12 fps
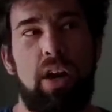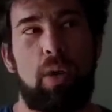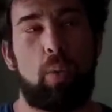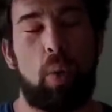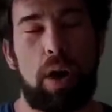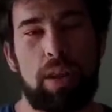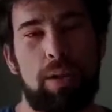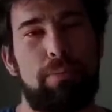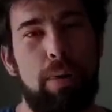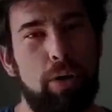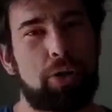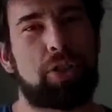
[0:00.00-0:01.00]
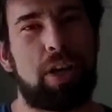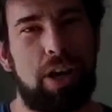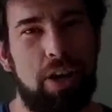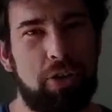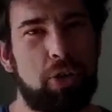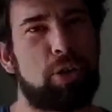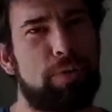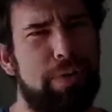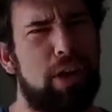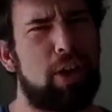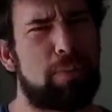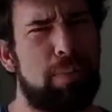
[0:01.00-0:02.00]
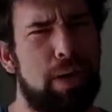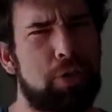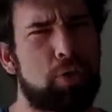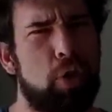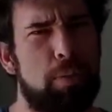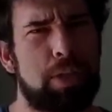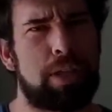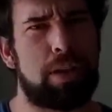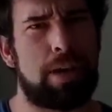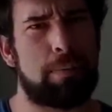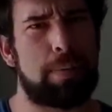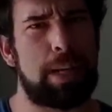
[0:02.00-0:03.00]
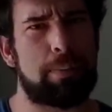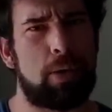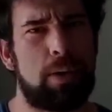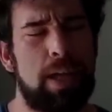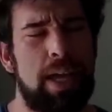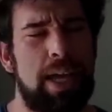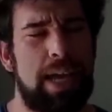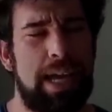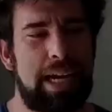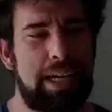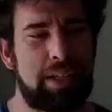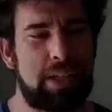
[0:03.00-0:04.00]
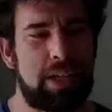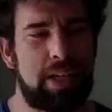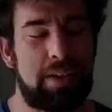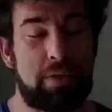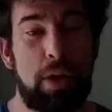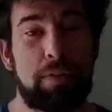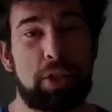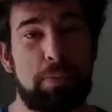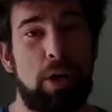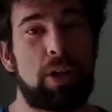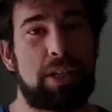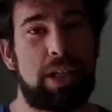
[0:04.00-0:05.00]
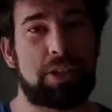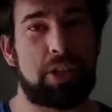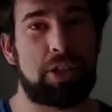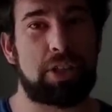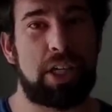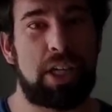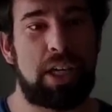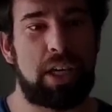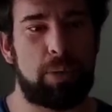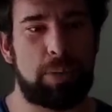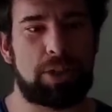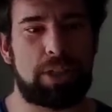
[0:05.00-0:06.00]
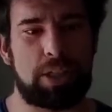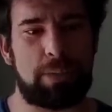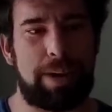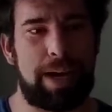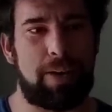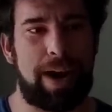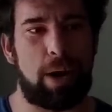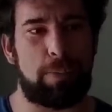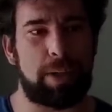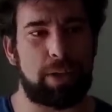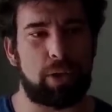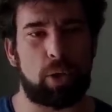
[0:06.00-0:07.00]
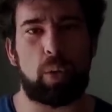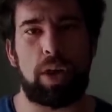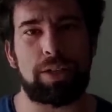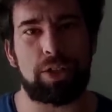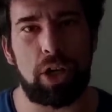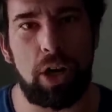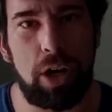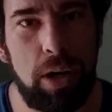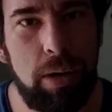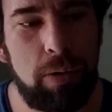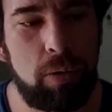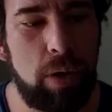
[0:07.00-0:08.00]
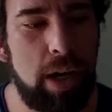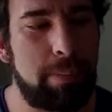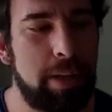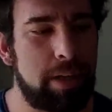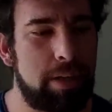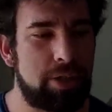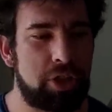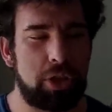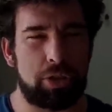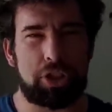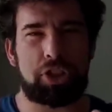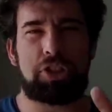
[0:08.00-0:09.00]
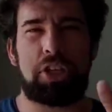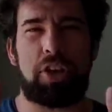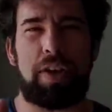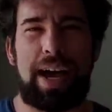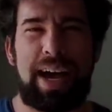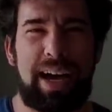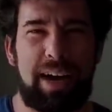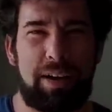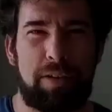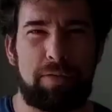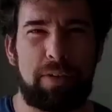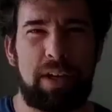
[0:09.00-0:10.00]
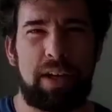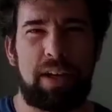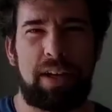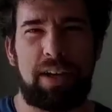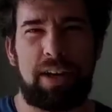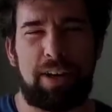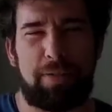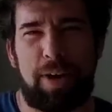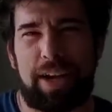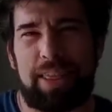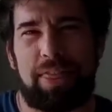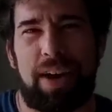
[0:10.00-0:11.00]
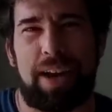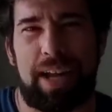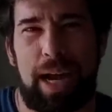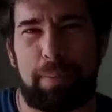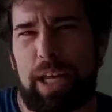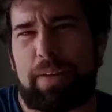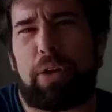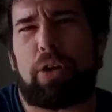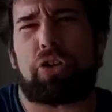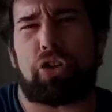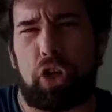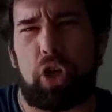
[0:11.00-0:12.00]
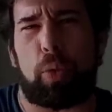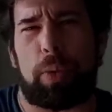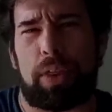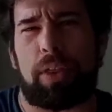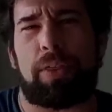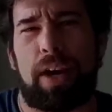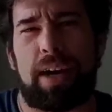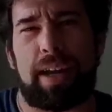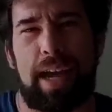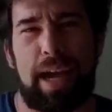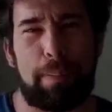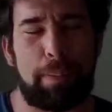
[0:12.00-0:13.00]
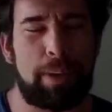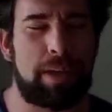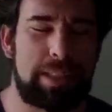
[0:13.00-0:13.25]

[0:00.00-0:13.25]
one of the most underdeveloped muscle groups in a lot of people. And if you have small adductors, it almost doesn't matter how big your quads are, right? Because you'll still have a fucking thigh gap. Like if you're a dude with a thigh gap,